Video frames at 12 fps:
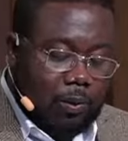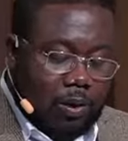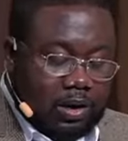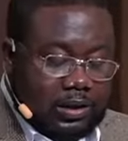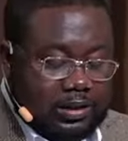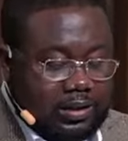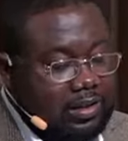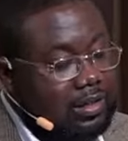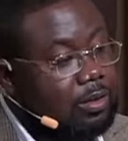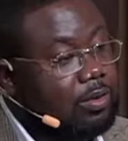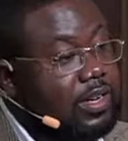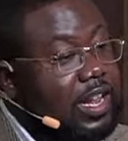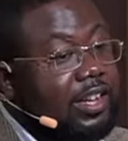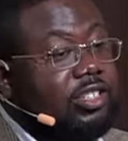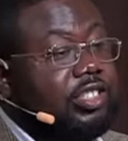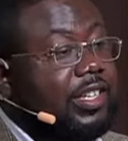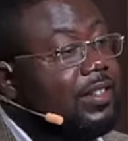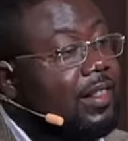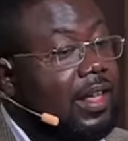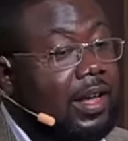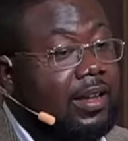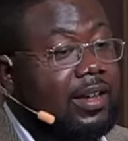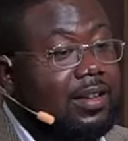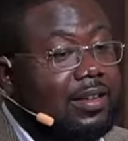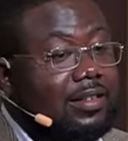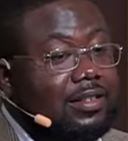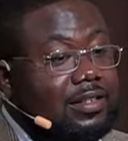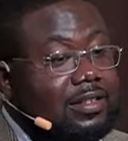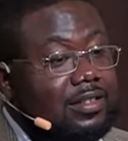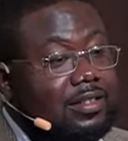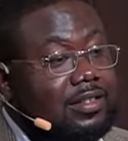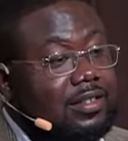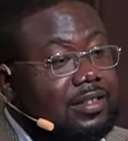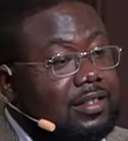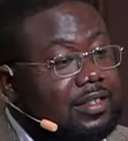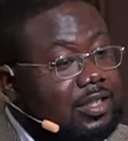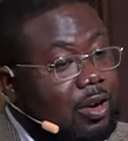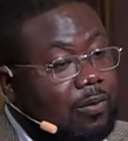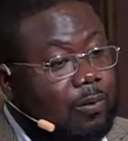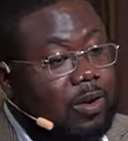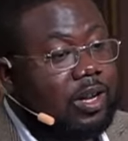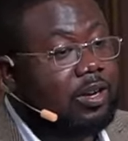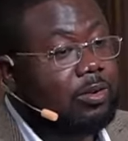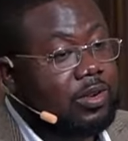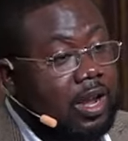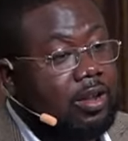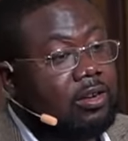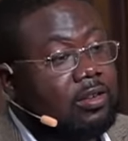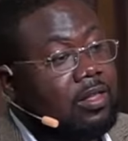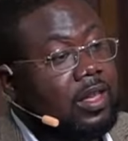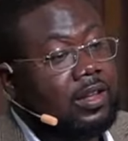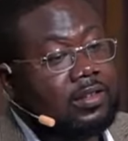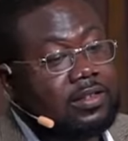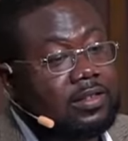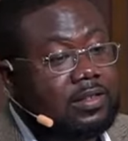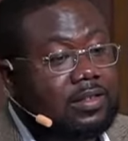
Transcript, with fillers: what creation thinks instead of what a creator thinks.